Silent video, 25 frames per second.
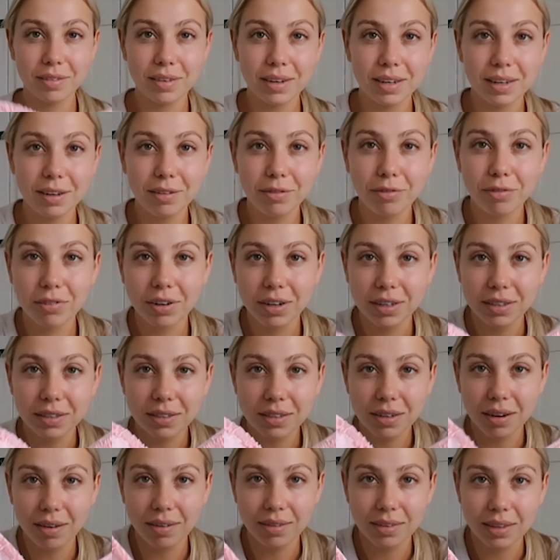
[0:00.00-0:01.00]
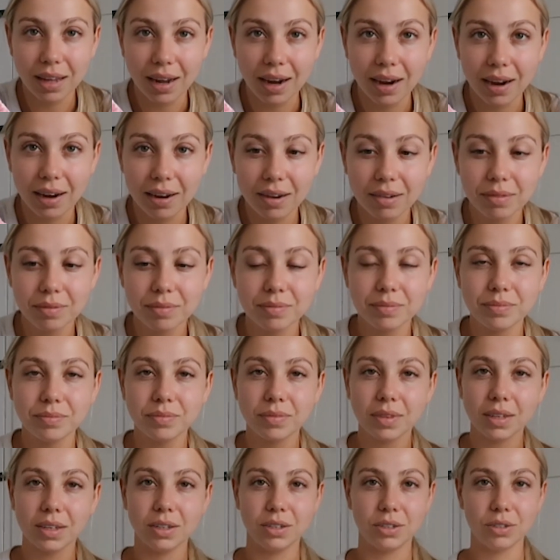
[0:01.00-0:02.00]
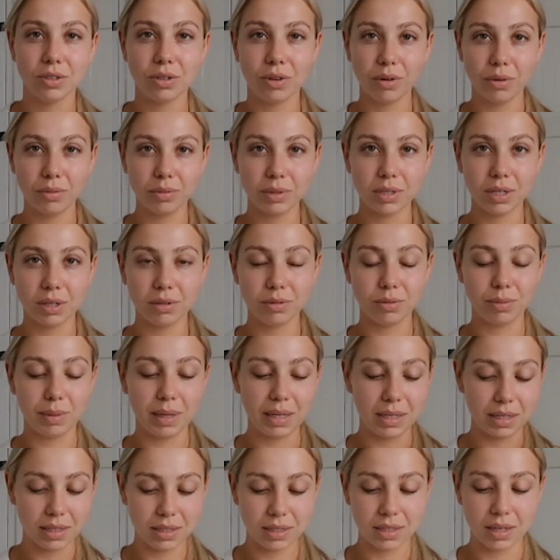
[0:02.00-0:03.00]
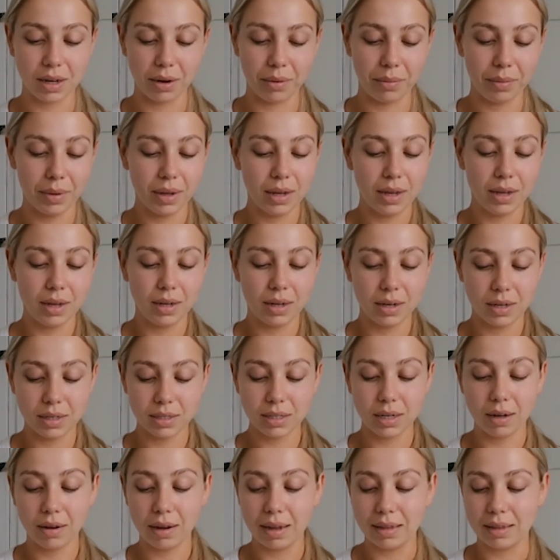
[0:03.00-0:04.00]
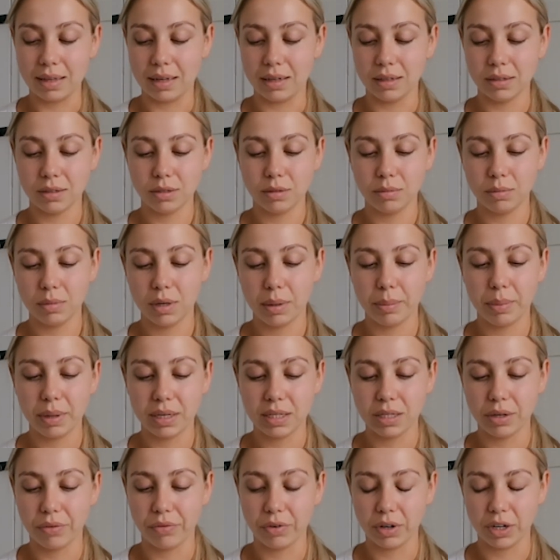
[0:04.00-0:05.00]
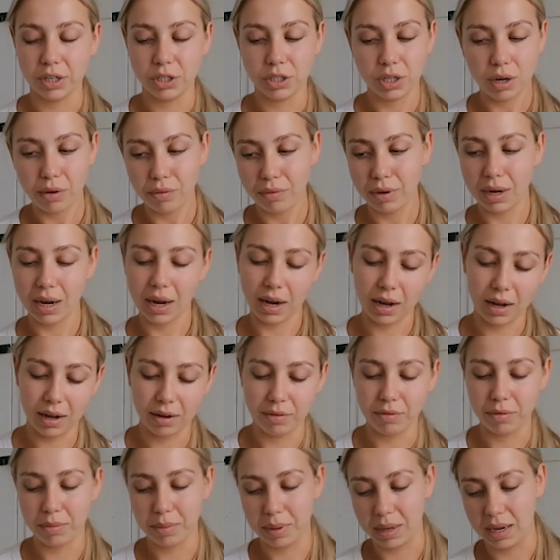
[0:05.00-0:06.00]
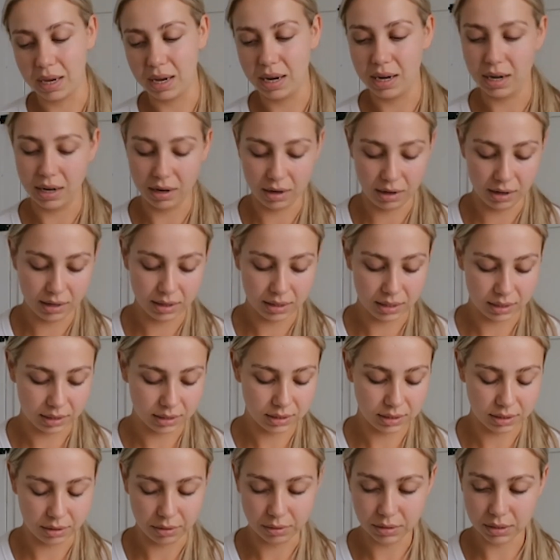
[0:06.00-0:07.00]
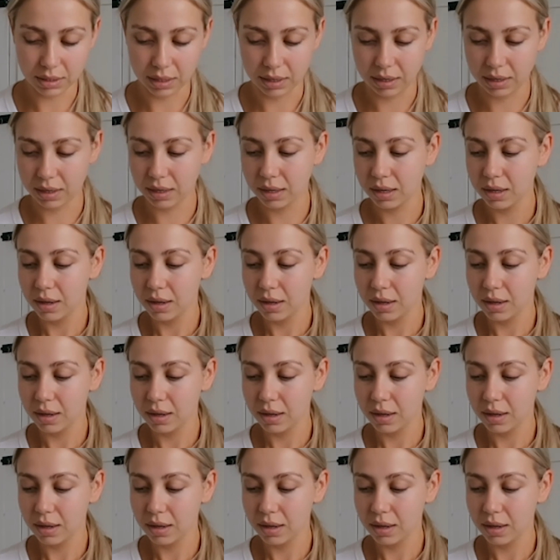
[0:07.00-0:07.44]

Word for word: little frills along there just thought it was so sweet so I still get that something a bit different I don't really have a bikini like that so I was like